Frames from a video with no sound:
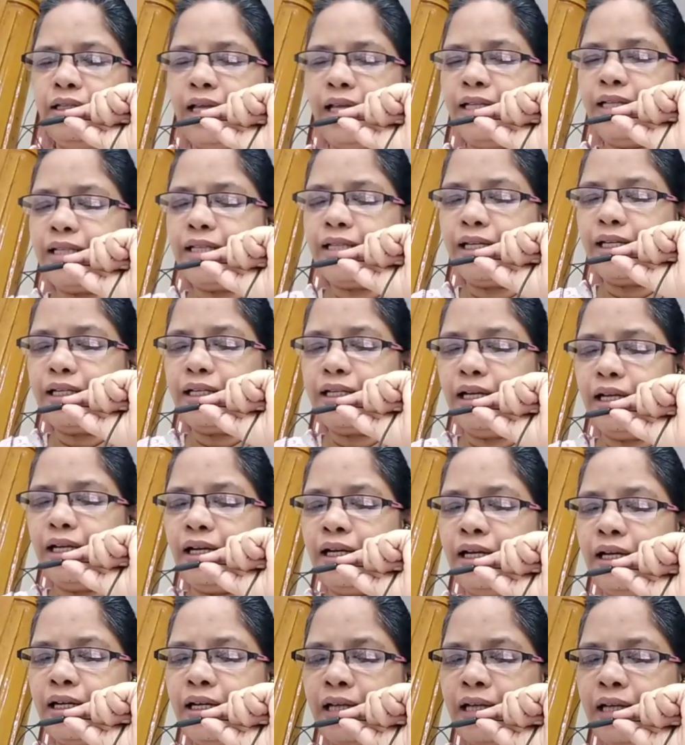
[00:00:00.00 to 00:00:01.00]
a
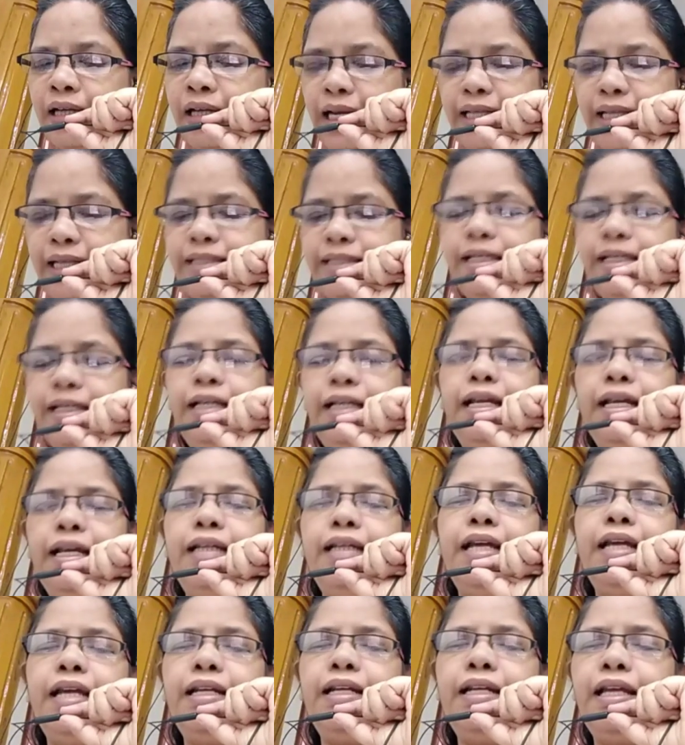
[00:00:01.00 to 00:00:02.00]
collector, and
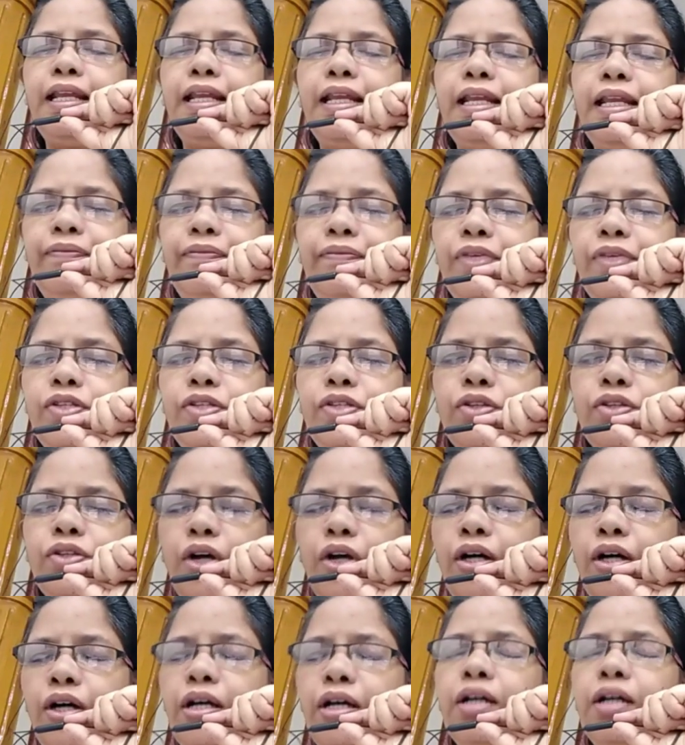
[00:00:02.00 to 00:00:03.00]
under him we
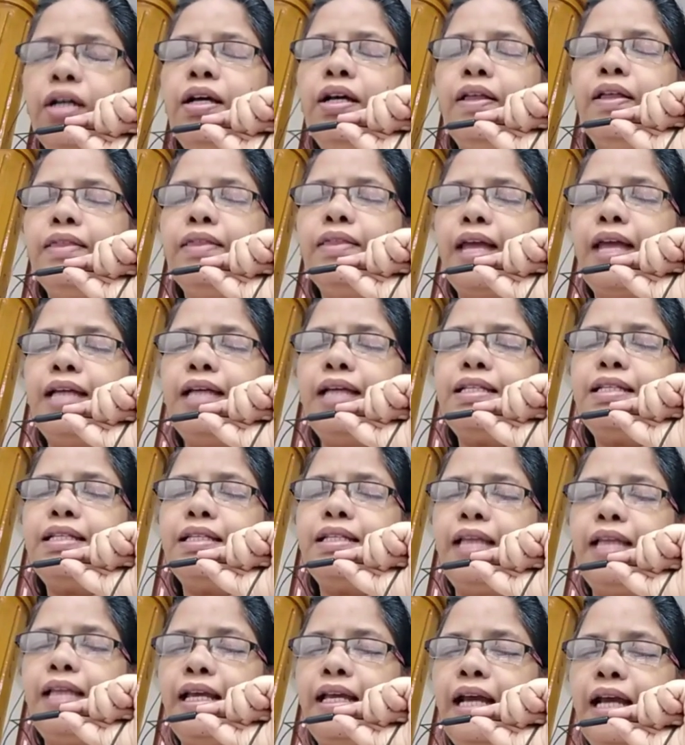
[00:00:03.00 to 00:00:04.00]
saw that
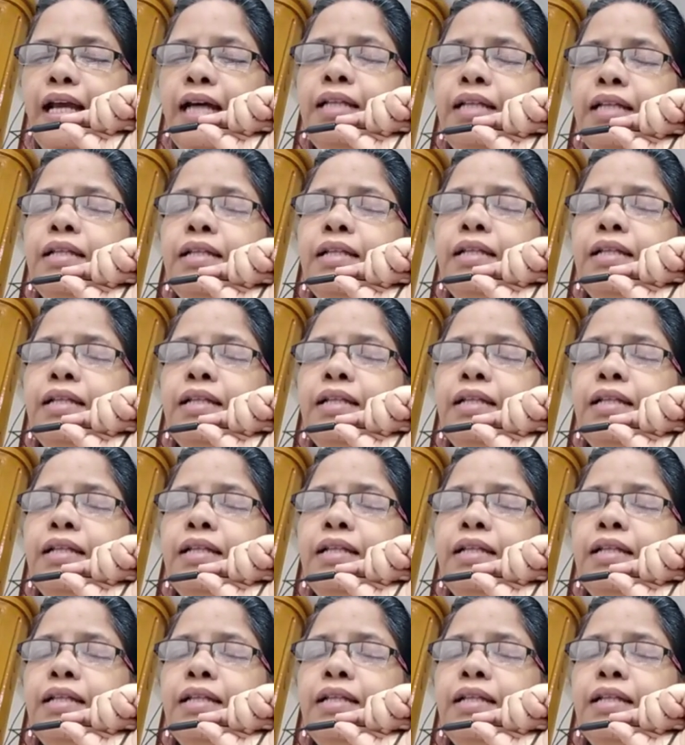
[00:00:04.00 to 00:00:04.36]
there are